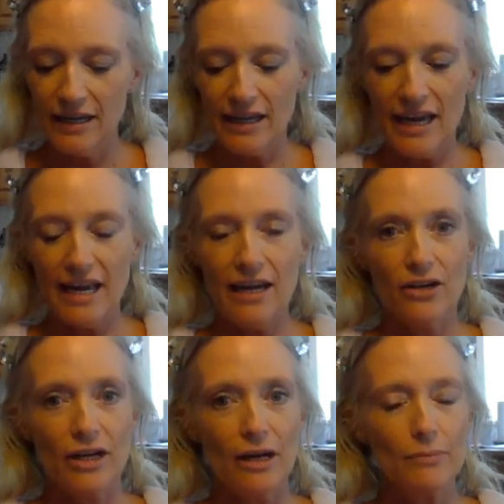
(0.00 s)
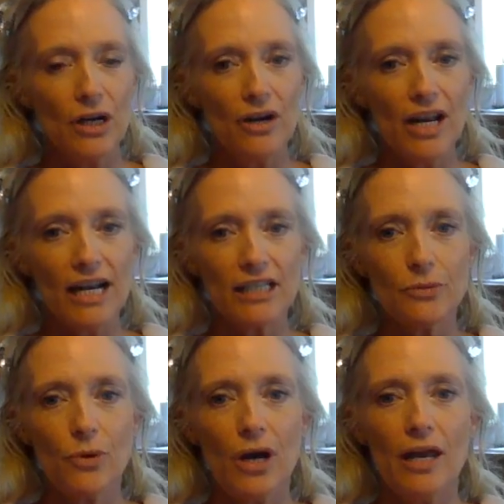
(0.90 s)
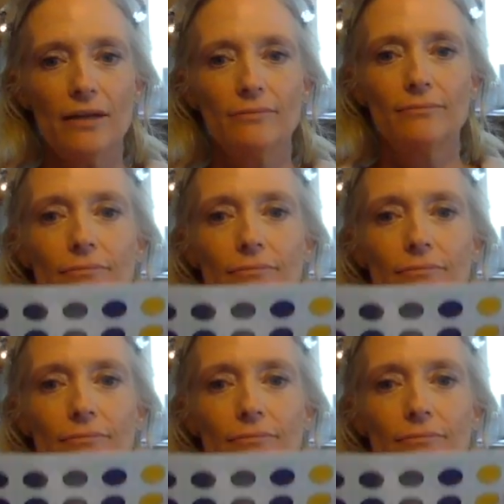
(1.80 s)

Okay, here comes our next one.